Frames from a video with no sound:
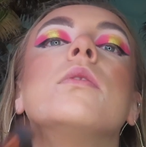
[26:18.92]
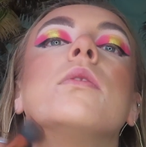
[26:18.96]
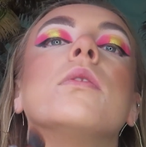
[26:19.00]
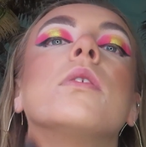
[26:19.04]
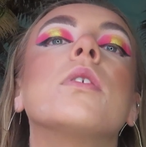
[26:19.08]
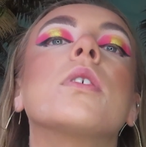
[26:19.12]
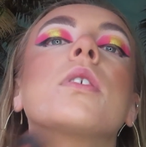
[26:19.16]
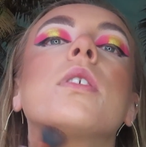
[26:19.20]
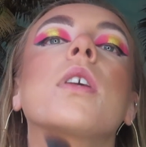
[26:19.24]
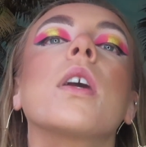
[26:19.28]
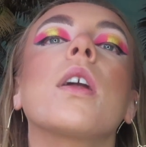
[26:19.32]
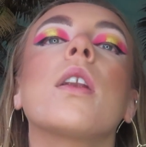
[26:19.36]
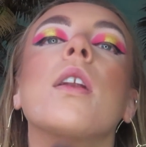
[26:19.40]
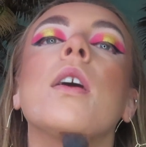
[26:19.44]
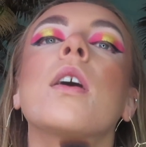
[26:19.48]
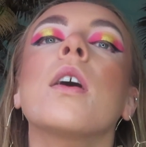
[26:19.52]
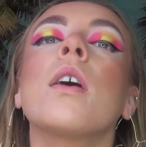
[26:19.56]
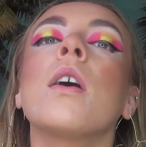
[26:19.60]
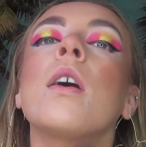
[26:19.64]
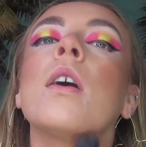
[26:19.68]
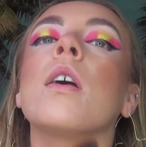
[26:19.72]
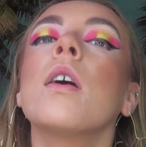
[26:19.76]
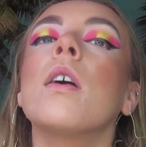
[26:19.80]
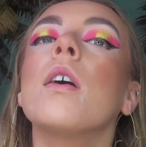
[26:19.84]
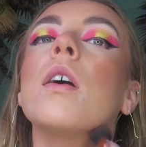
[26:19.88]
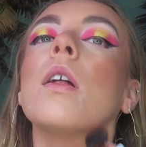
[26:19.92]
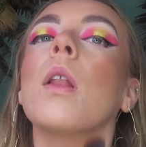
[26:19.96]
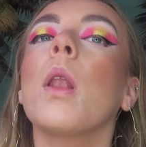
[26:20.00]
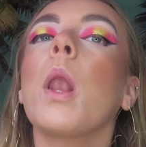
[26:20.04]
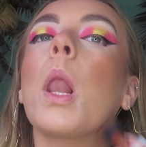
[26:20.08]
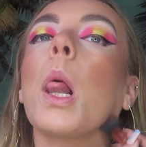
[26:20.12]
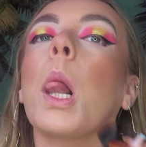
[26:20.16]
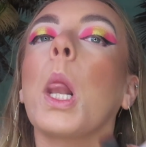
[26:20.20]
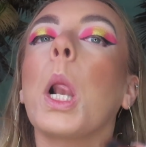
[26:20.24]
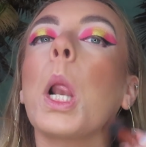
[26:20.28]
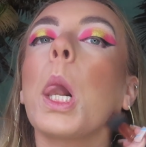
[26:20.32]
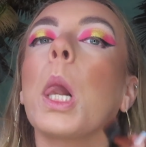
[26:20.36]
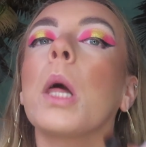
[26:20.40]
just gonna
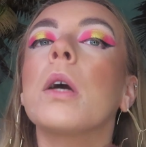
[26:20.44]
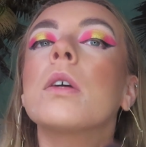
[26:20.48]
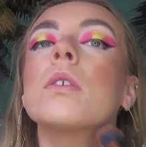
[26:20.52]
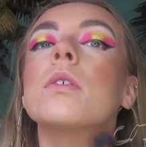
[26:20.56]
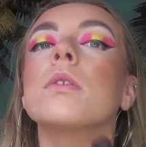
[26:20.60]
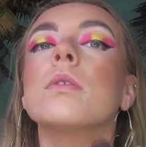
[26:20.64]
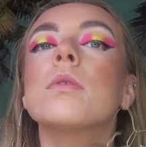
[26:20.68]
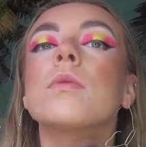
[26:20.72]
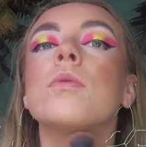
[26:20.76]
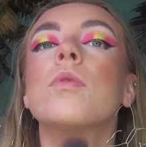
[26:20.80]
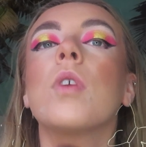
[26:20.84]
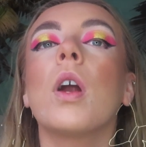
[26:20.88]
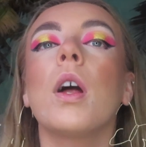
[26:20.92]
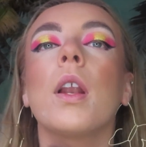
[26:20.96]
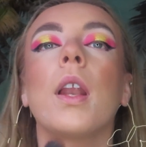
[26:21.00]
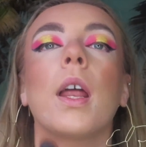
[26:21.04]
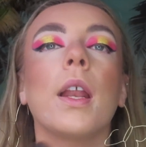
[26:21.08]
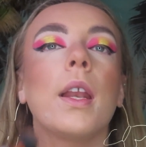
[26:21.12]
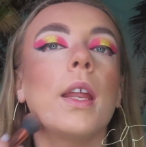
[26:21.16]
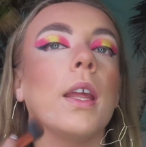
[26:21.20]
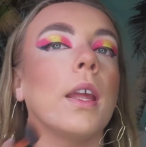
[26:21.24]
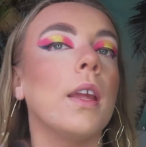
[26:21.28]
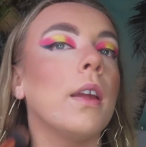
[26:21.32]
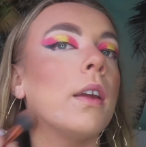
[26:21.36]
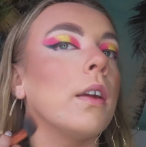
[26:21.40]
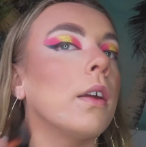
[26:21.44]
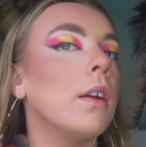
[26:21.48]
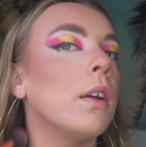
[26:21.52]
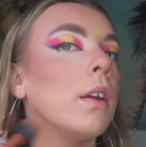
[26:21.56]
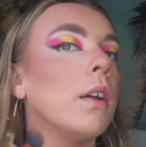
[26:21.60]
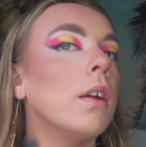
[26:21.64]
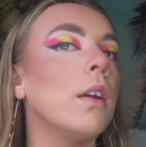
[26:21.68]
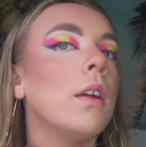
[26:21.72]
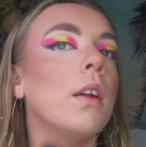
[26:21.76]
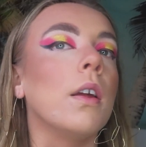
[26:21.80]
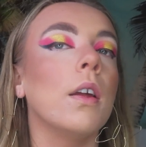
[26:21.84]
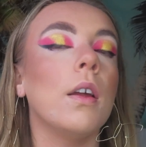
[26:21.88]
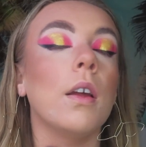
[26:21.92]
run any
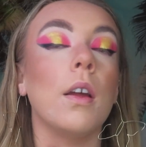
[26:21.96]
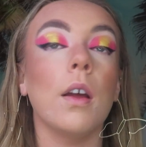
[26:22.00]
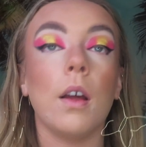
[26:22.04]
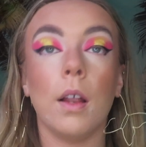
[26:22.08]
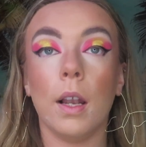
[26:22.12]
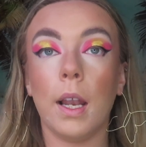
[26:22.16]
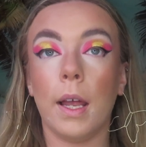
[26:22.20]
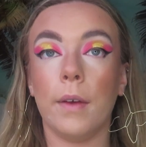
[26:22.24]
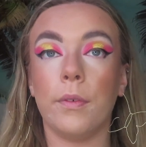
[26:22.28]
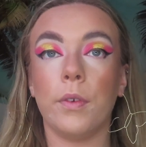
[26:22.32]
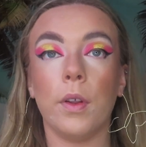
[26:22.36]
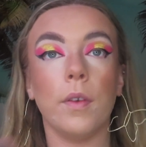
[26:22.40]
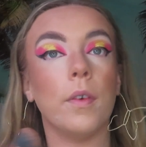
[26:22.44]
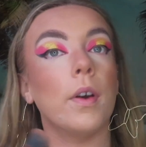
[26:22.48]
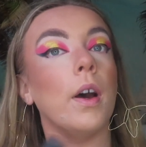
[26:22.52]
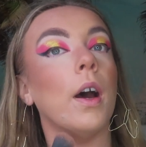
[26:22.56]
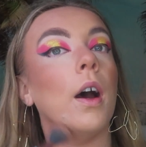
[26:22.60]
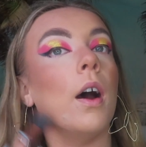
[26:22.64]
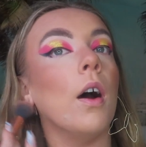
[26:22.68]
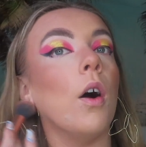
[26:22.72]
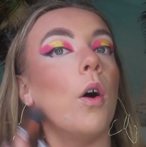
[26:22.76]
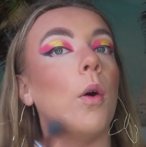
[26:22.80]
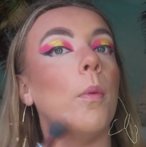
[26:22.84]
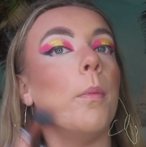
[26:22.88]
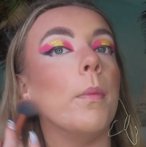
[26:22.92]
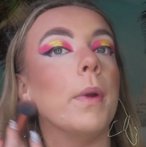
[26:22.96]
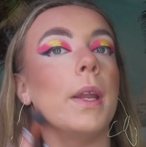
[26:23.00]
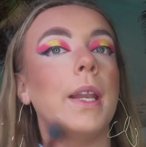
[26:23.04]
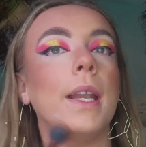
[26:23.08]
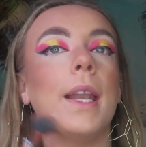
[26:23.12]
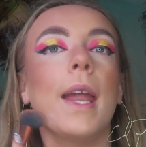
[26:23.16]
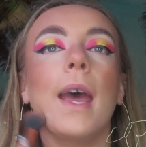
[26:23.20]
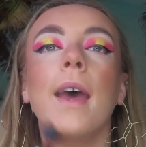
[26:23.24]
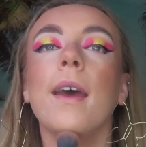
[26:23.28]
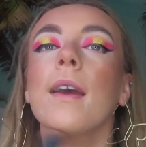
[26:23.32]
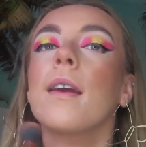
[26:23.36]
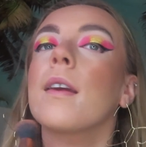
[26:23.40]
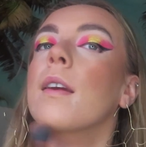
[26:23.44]
leftover on my
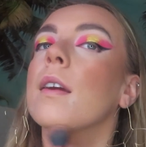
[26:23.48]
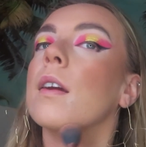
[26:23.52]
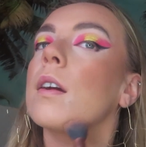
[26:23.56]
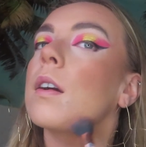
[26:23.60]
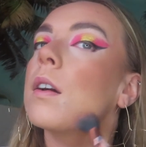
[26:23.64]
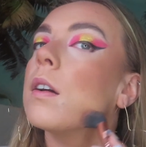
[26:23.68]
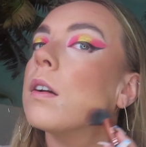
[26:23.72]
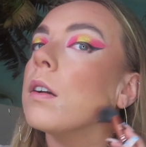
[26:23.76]
neck.